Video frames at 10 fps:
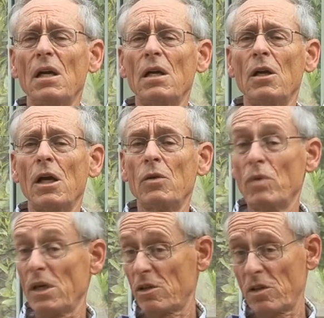in, in
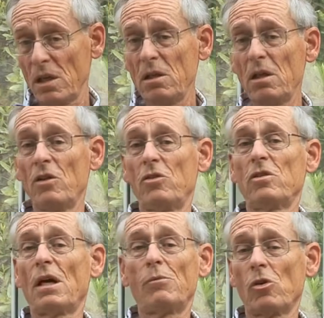which the
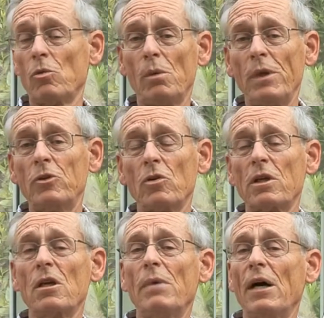Indians, and I'm sure we'll be
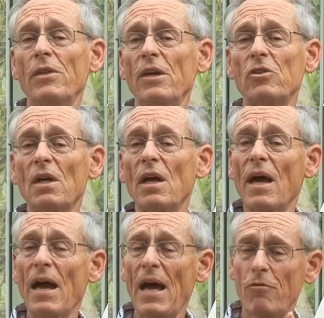talking about this,
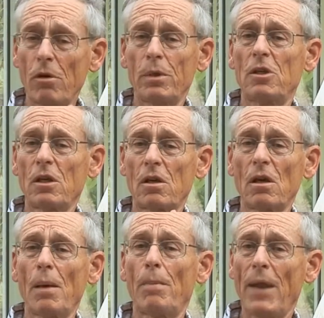have a
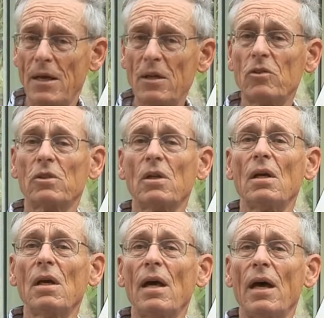particular place
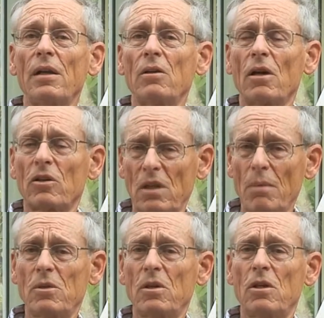and are
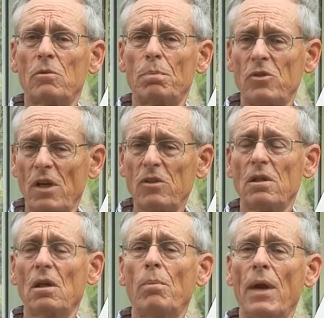accepted as
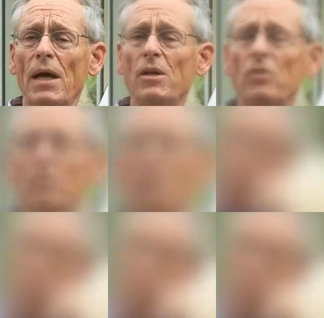possessing a place.